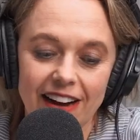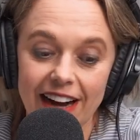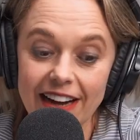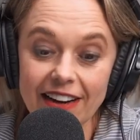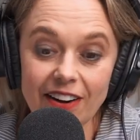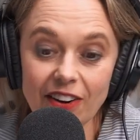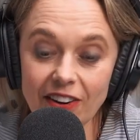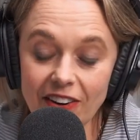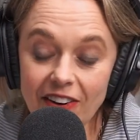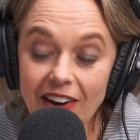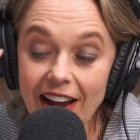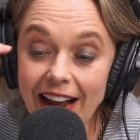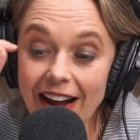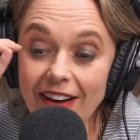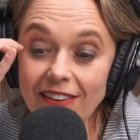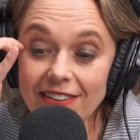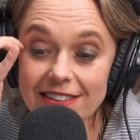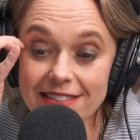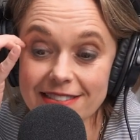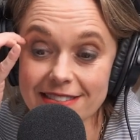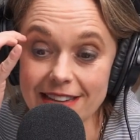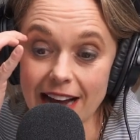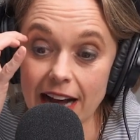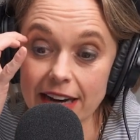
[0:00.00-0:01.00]
I don't know how it
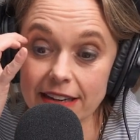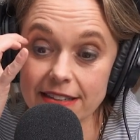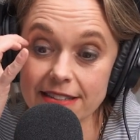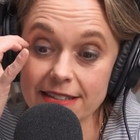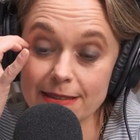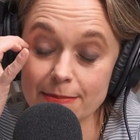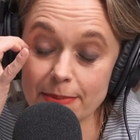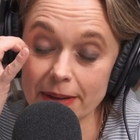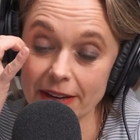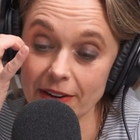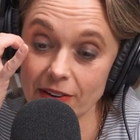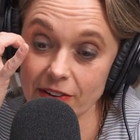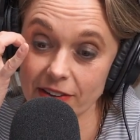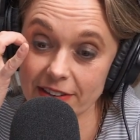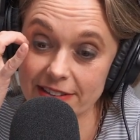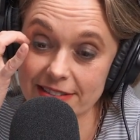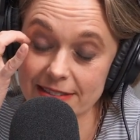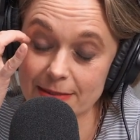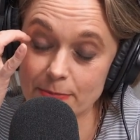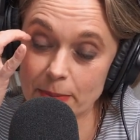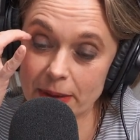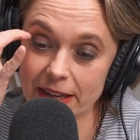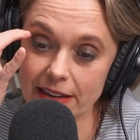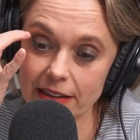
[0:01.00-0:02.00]
started, to be
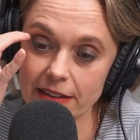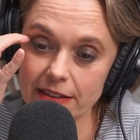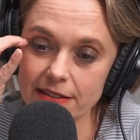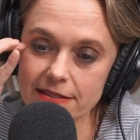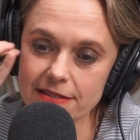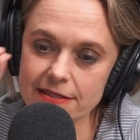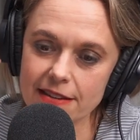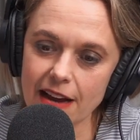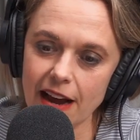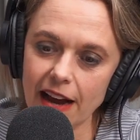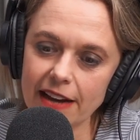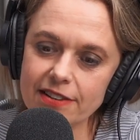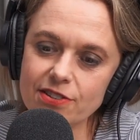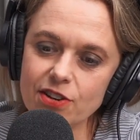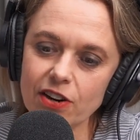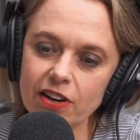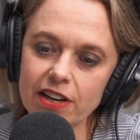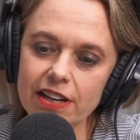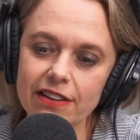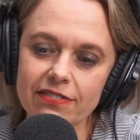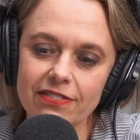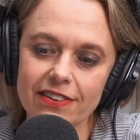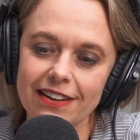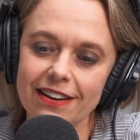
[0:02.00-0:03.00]
honest, because I don't
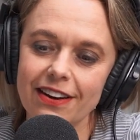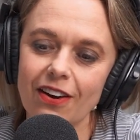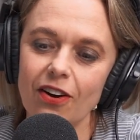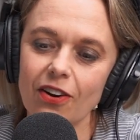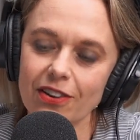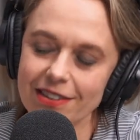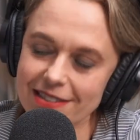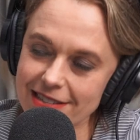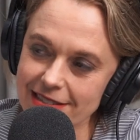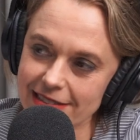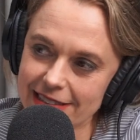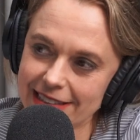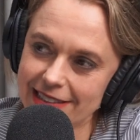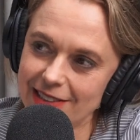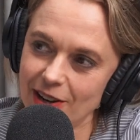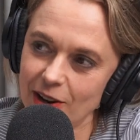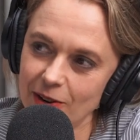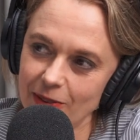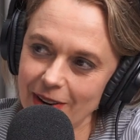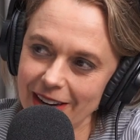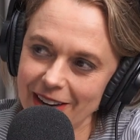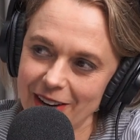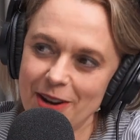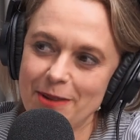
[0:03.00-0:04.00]
even honestly know
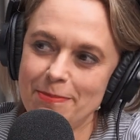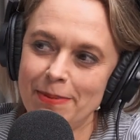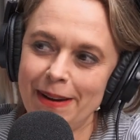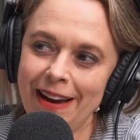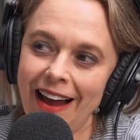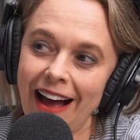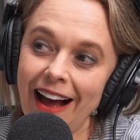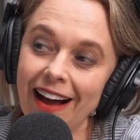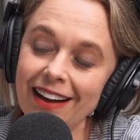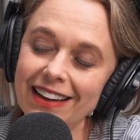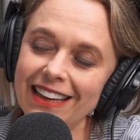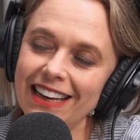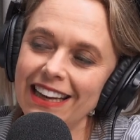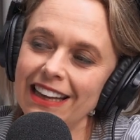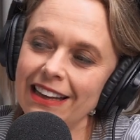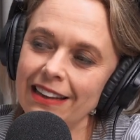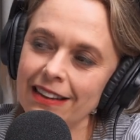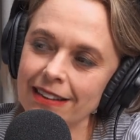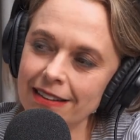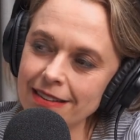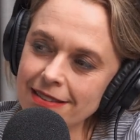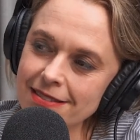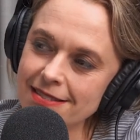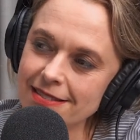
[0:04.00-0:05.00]
where Copenhagen
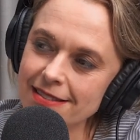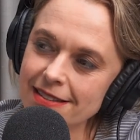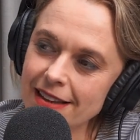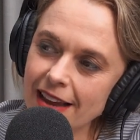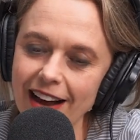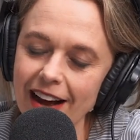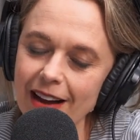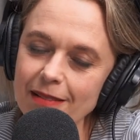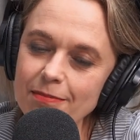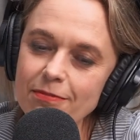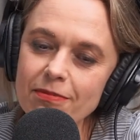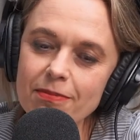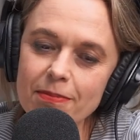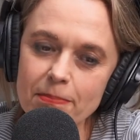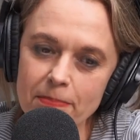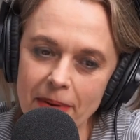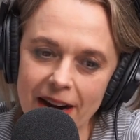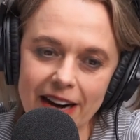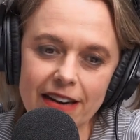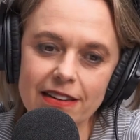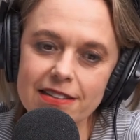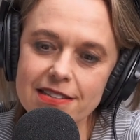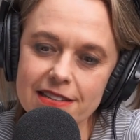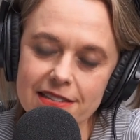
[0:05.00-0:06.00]
is. I'm
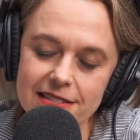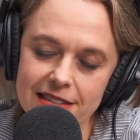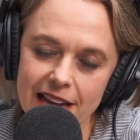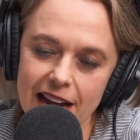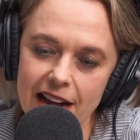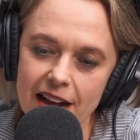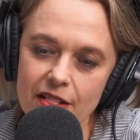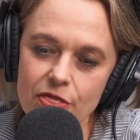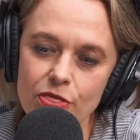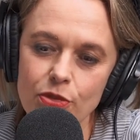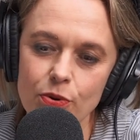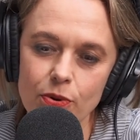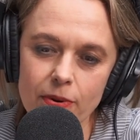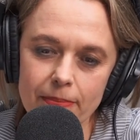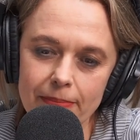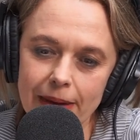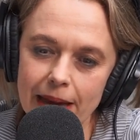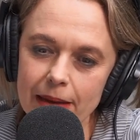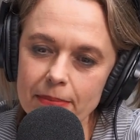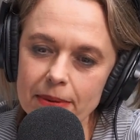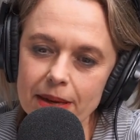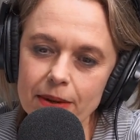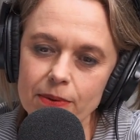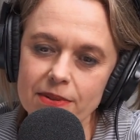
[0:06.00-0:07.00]
embarrassed to say I thought
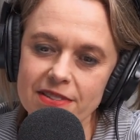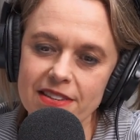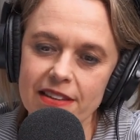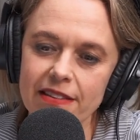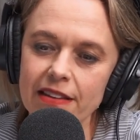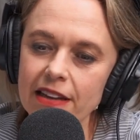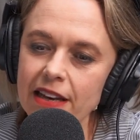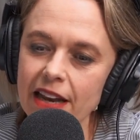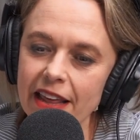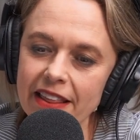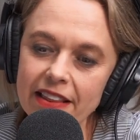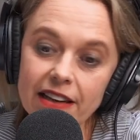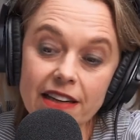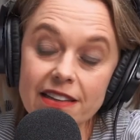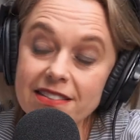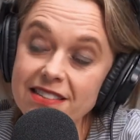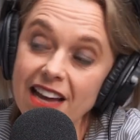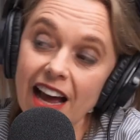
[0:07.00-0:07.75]
maybe it was in the Netherlands.